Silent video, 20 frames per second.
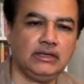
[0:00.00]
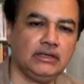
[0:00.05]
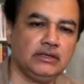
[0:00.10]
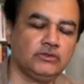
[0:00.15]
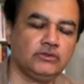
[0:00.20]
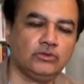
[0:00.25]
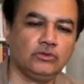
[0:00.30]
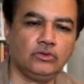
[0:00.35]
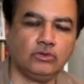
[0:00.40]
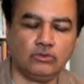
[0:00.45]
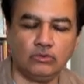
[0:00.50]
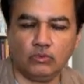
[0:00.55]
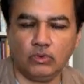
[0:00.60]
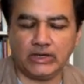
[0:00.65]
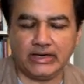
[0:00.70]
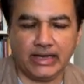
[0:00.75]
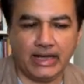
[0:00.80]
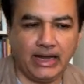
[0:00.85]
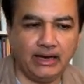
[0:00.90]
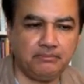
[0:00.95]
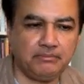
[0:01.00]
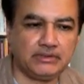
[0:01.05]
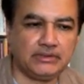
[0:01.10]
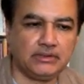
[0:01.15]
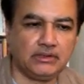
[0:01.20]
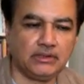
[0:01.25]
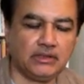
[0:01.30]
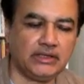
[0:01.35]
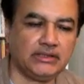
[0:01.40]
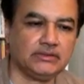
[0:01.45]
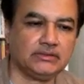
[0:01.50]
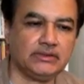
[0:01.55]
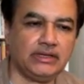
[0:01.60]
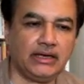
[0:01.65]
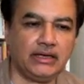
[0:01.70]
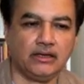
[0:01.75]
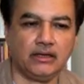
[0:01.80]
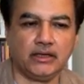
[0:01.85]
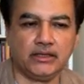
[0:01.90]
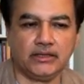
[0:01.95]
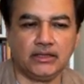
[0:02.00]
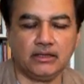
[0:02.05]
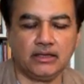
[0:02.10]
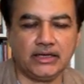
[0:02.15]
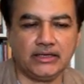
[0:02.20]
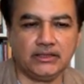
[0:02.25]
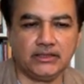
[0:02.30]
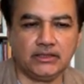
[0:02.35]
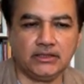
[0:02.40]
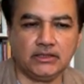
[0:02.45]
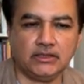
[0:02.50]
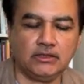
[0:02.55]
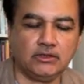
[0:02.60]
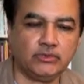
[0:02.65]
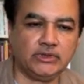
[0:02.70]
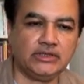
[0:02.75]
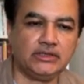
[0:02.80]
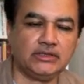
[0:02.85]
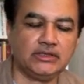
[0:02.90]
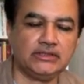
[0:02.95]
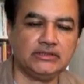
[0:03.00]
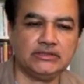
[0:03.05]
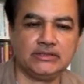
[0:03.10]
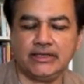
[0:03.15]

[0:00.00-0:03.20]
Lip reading: So what happened is that in 1920s,